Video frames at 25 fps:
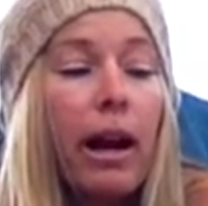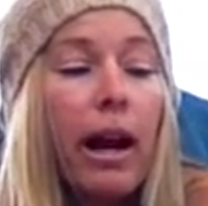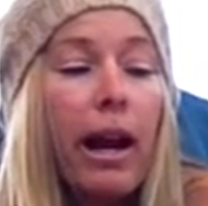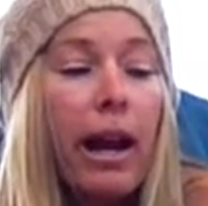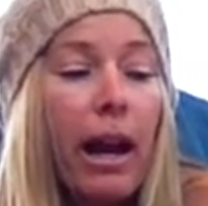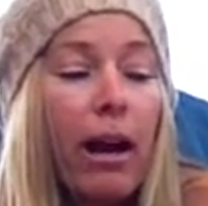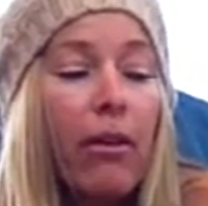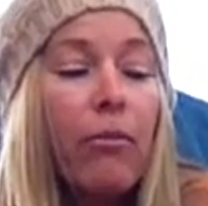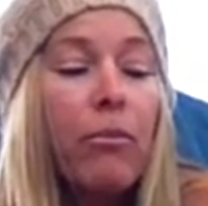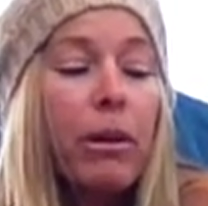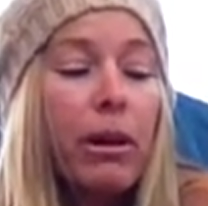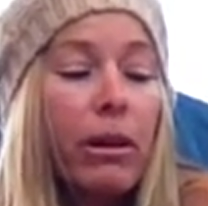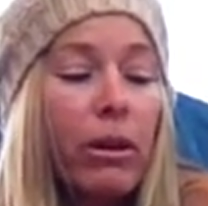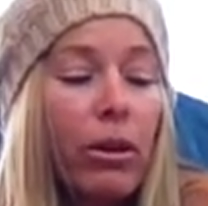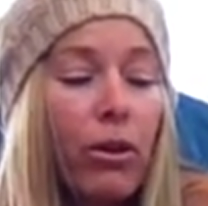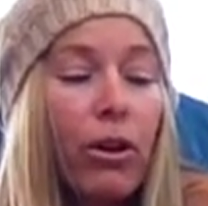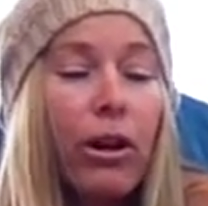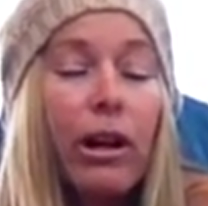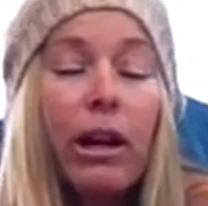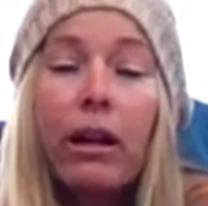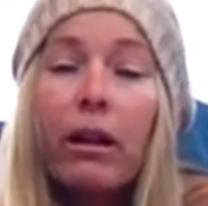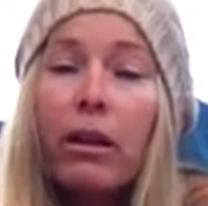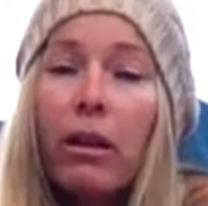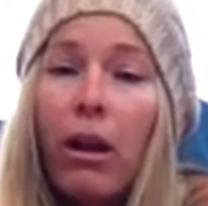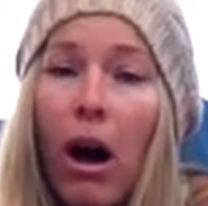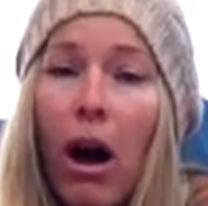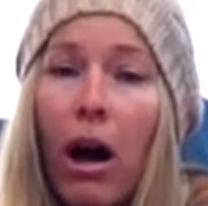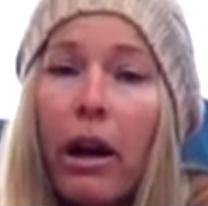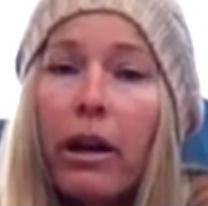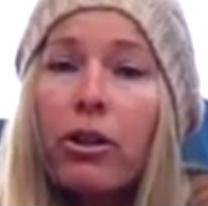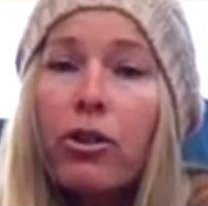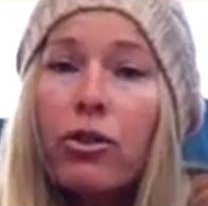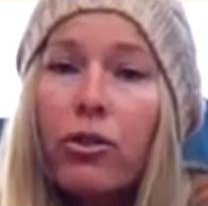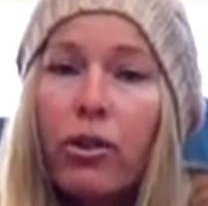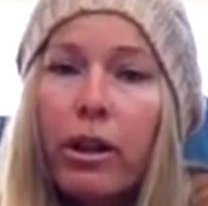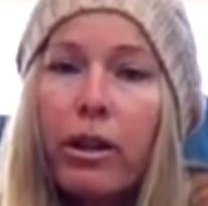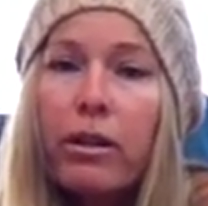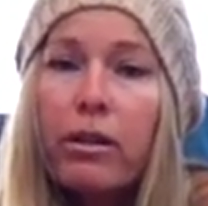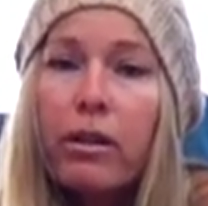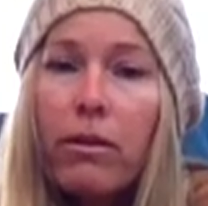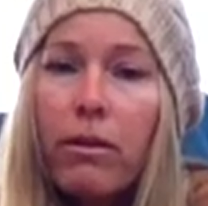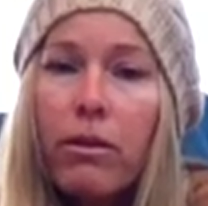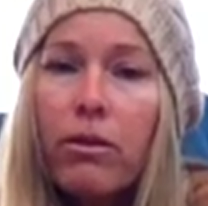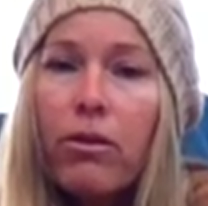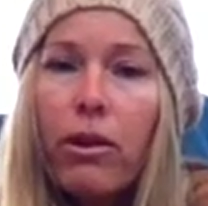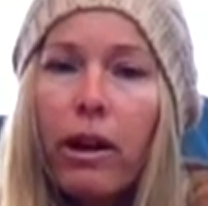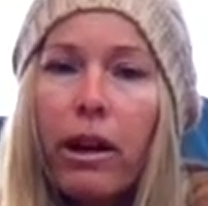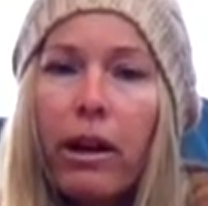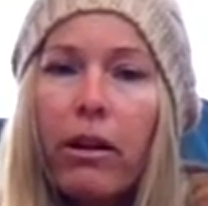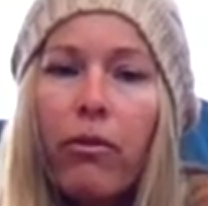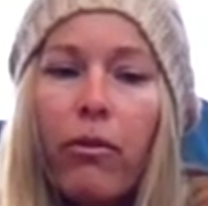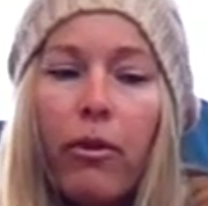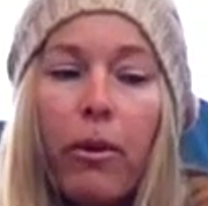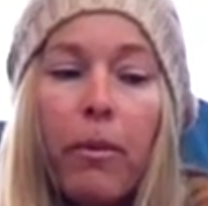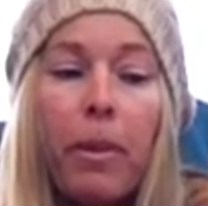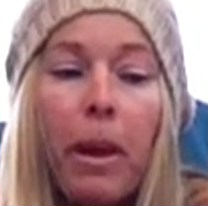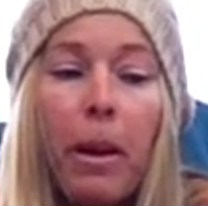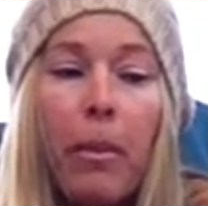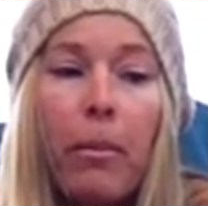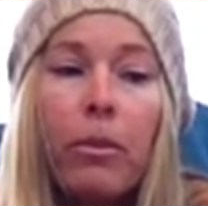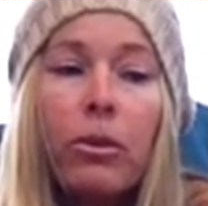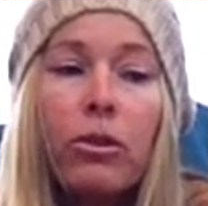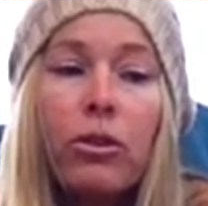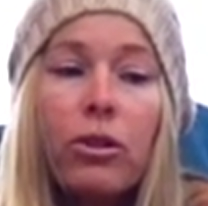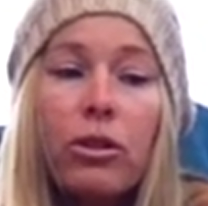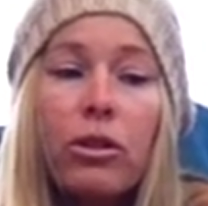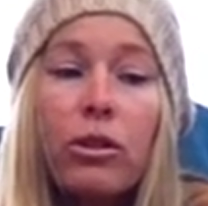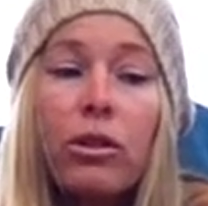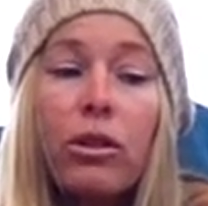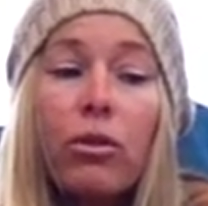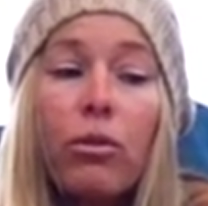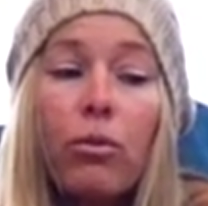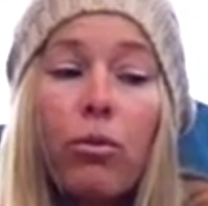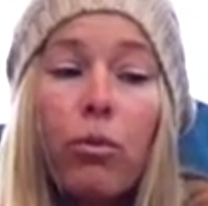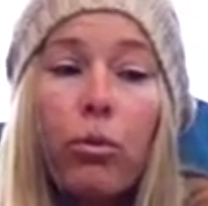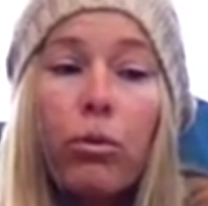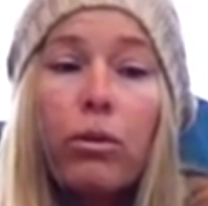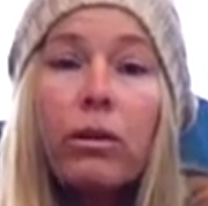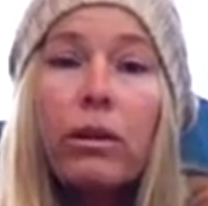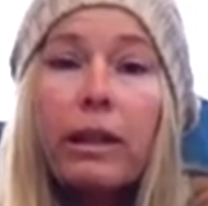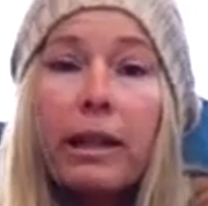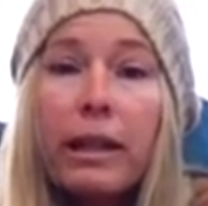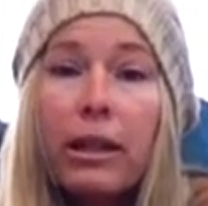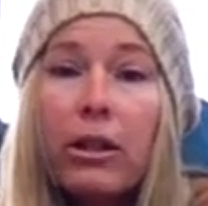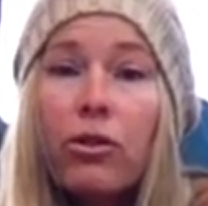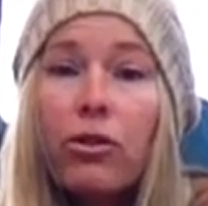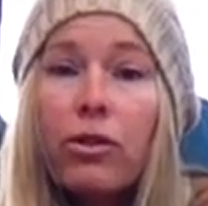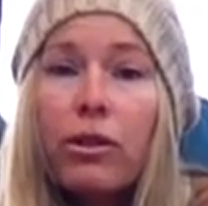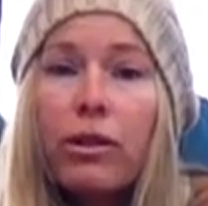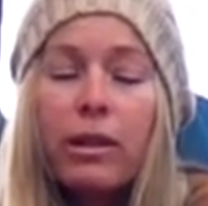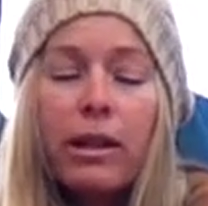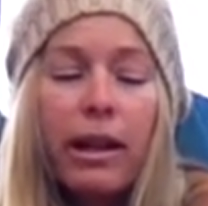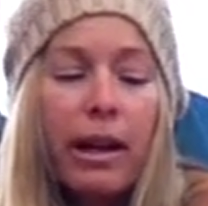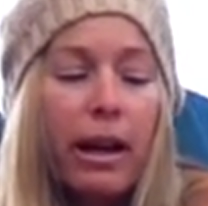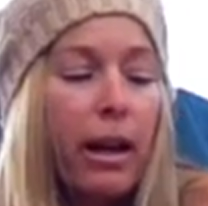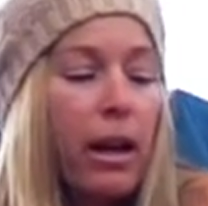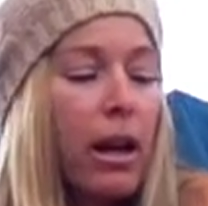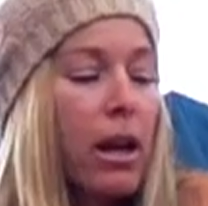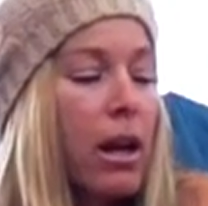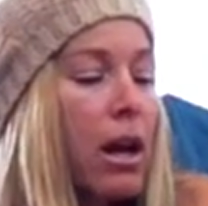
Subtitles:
and I've been learning a lot of tricks of the trade from them, which is really interesting.